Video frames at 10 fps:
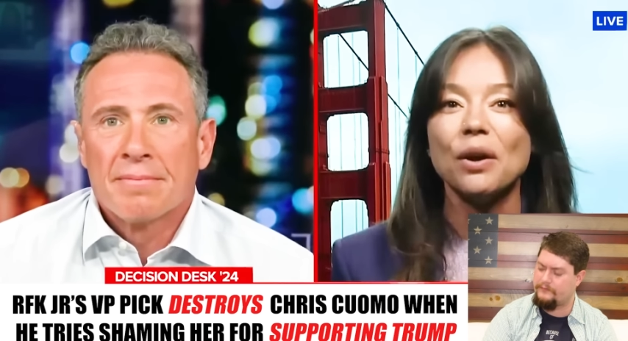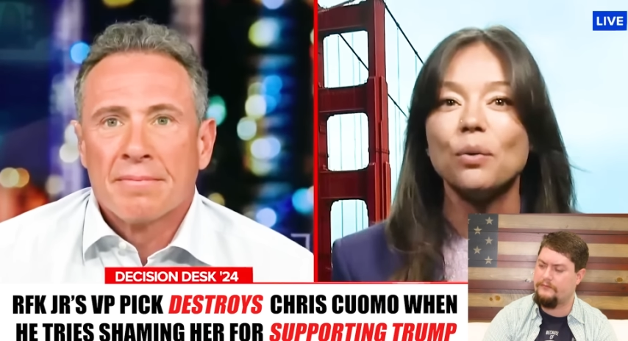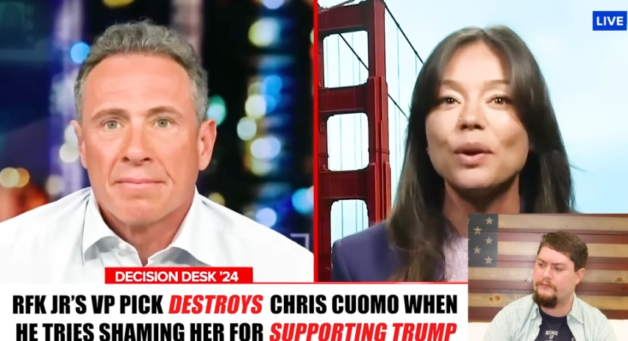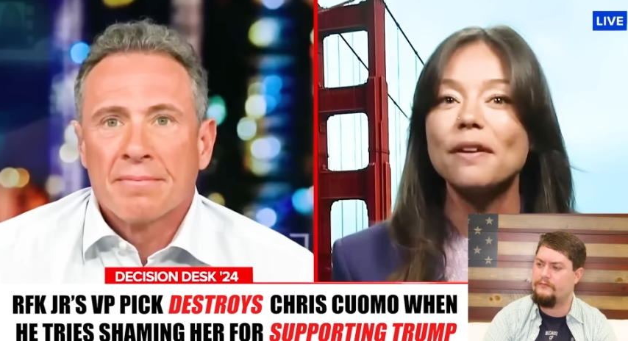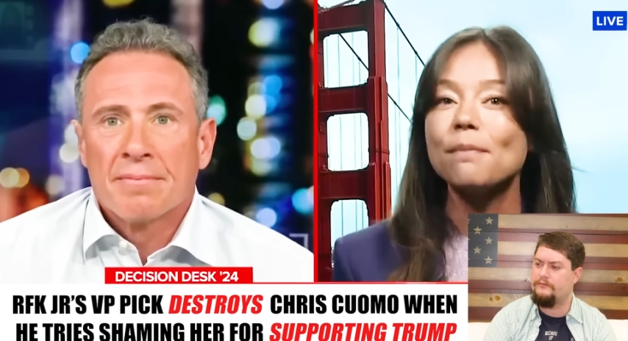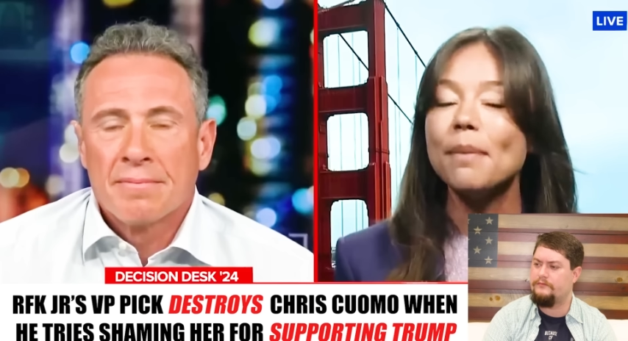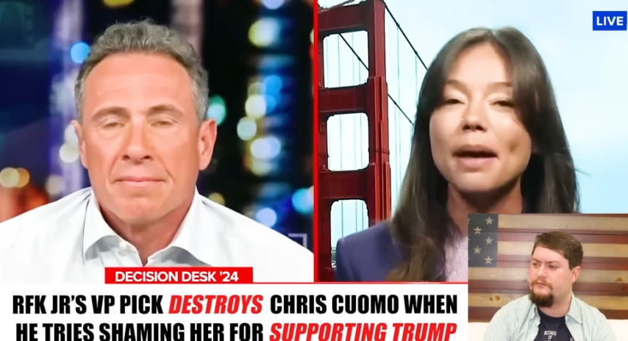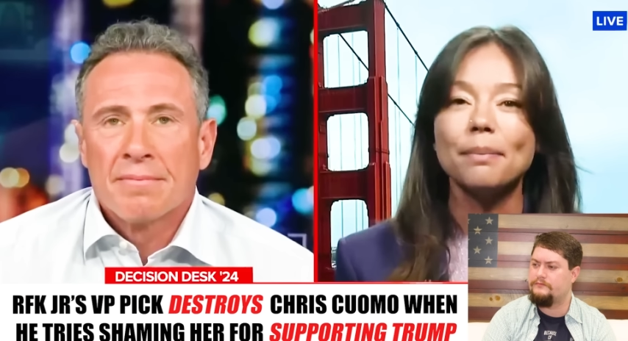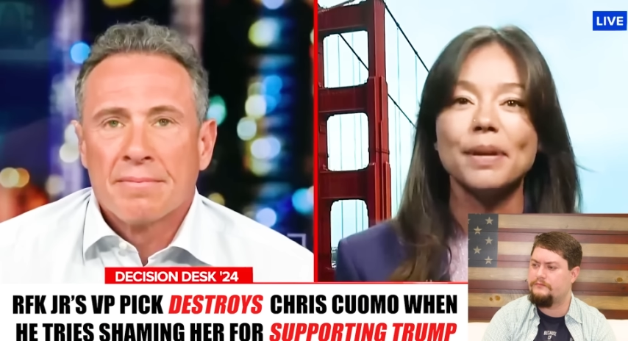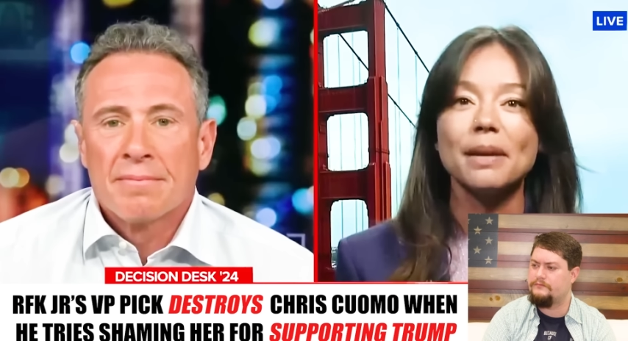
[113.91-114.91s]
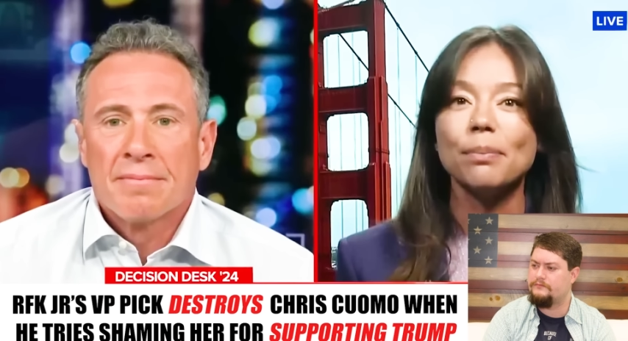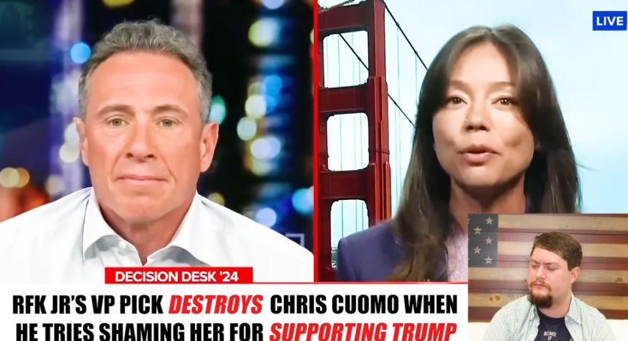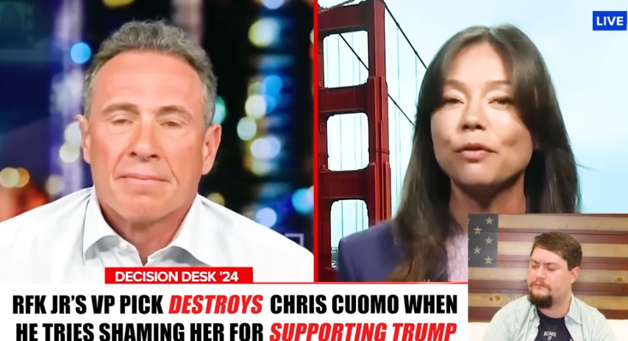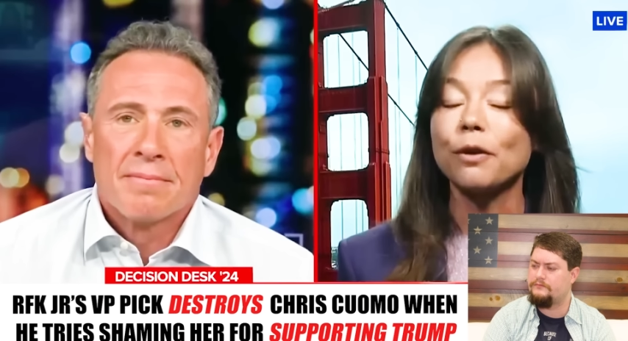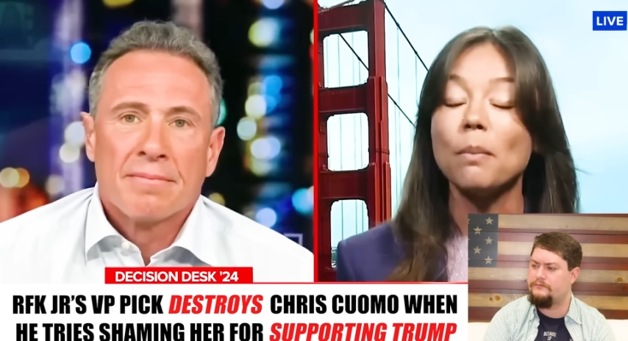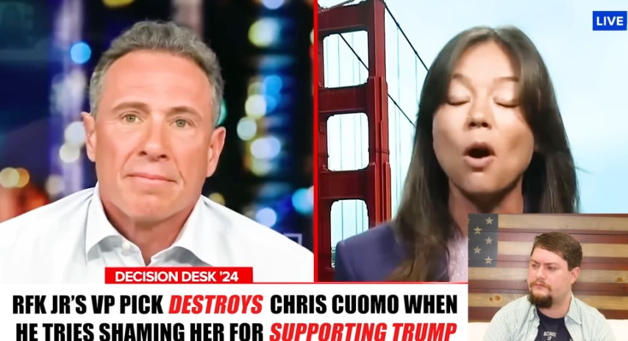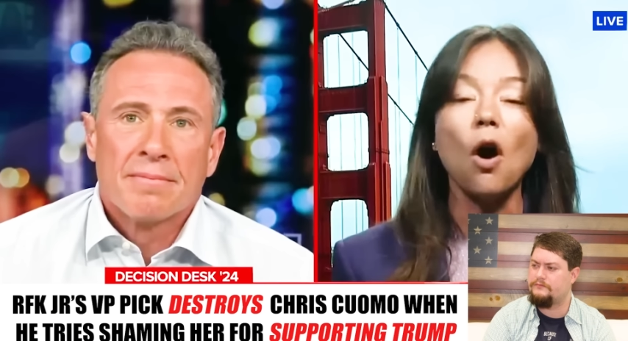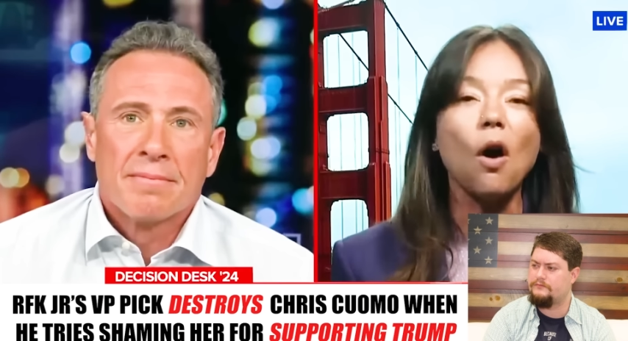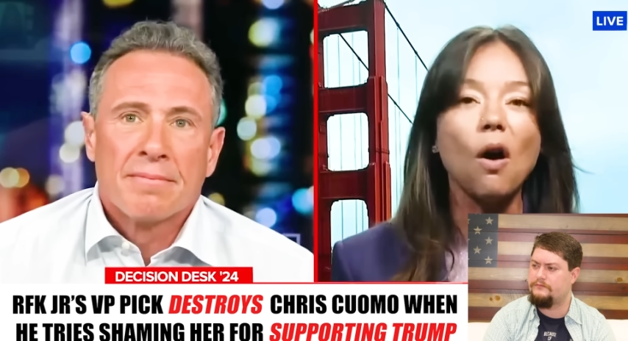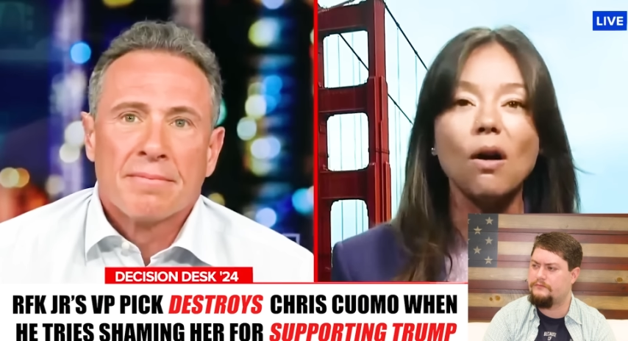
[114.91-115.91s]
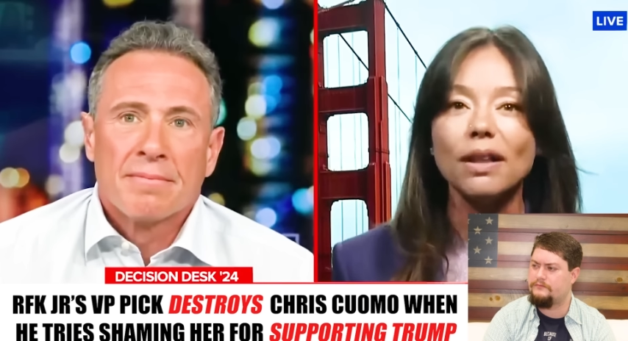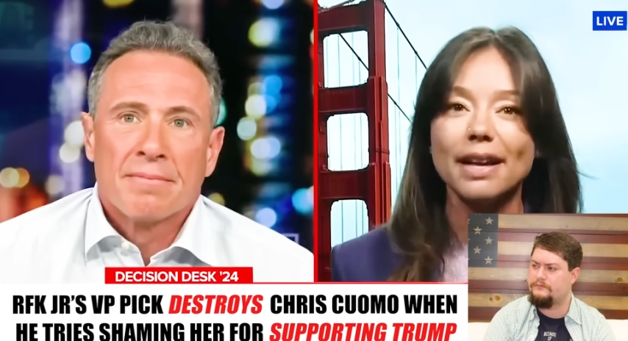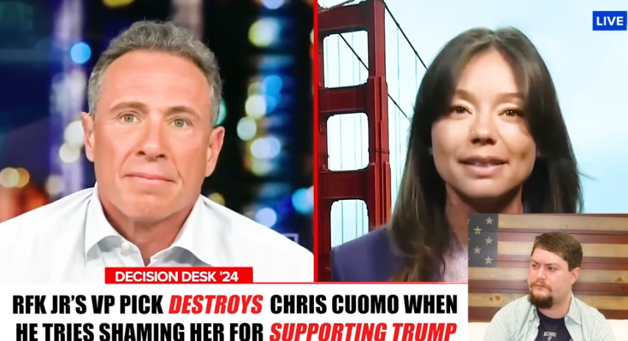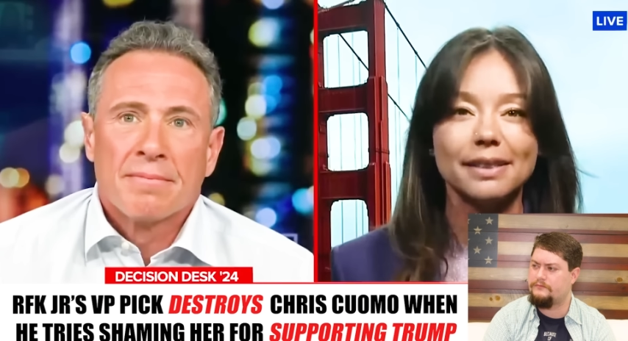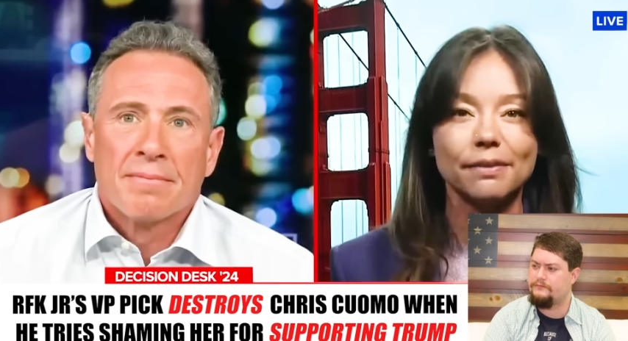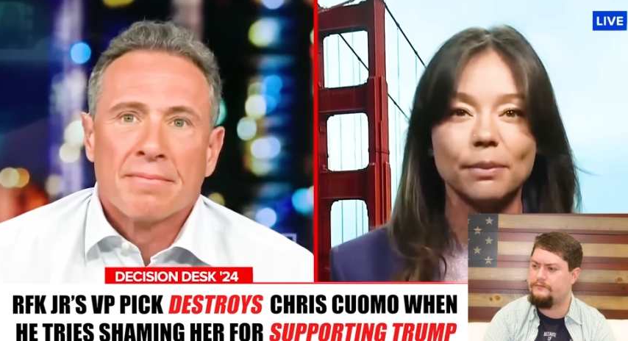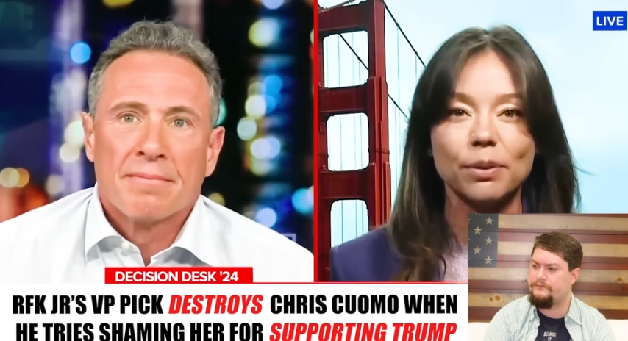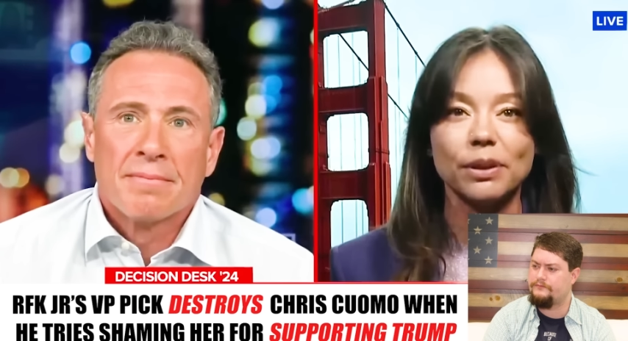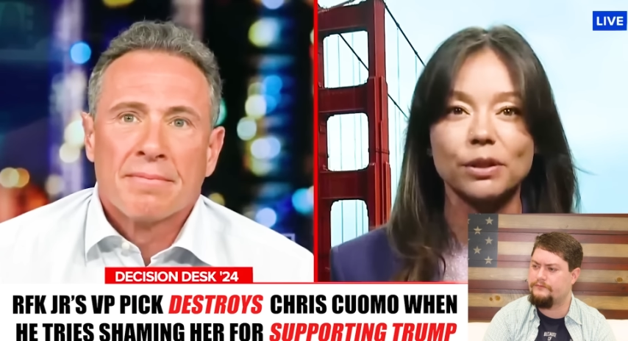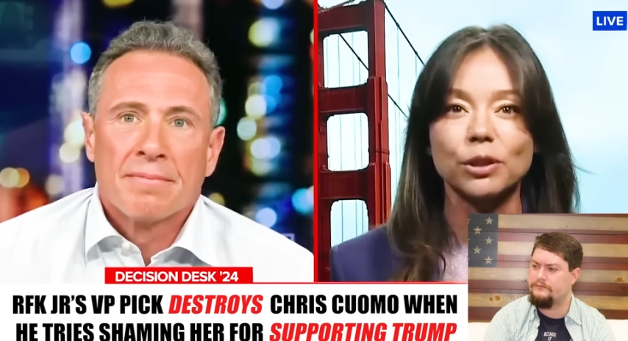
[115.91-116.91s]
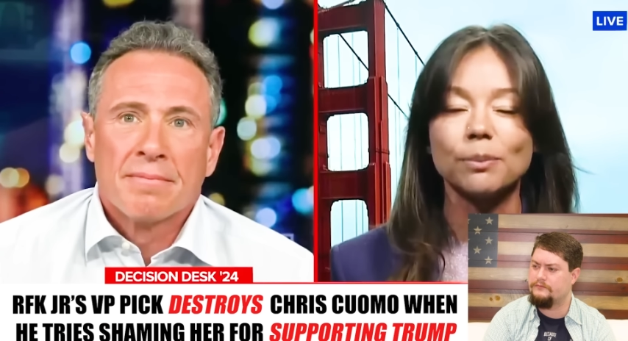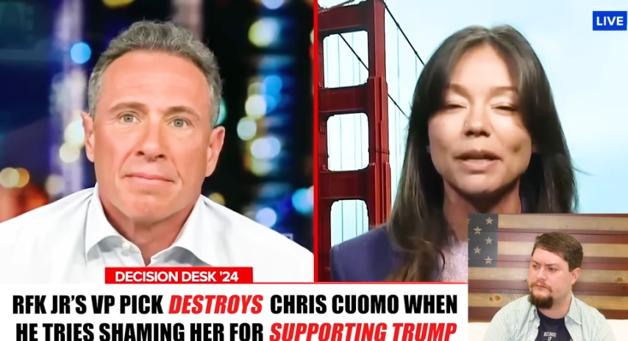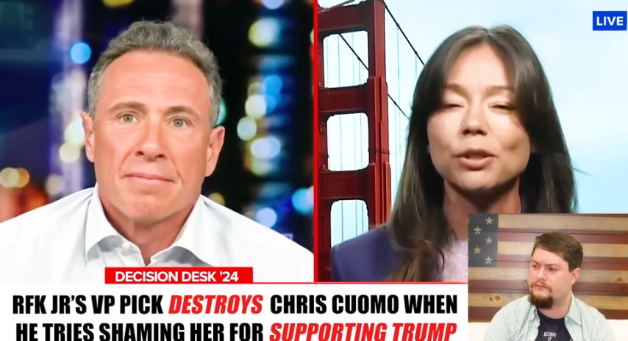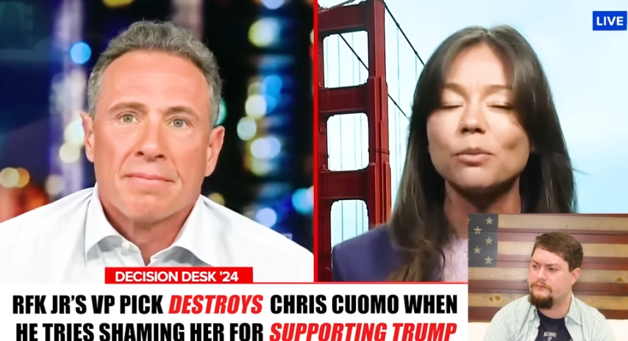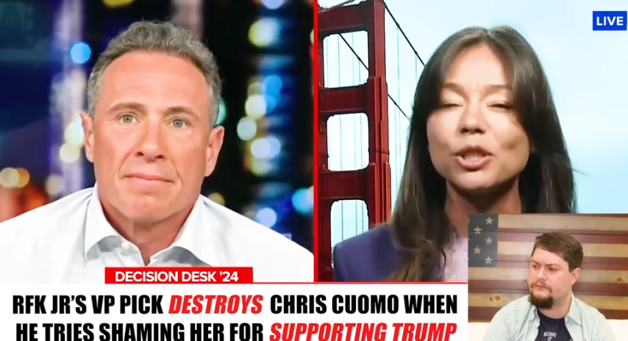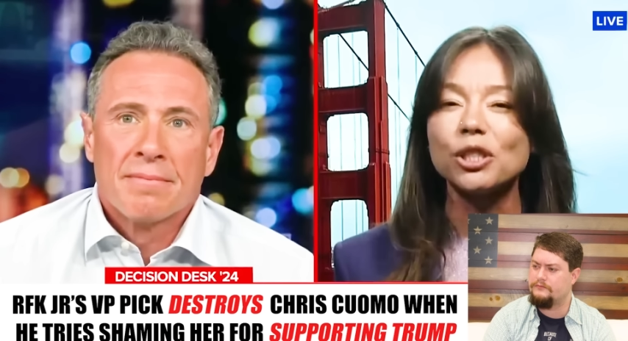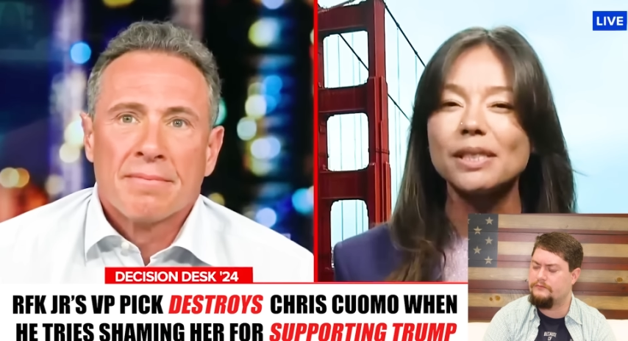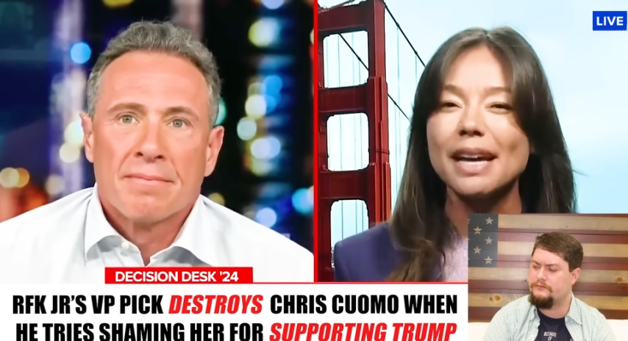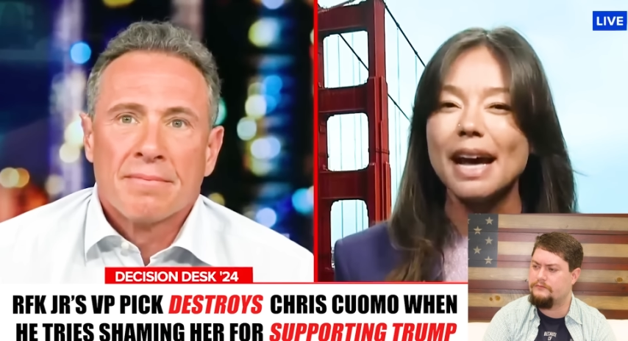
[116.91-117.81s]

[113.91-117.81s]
Speaker 1: We have met people from all ends of the political spectrum, which is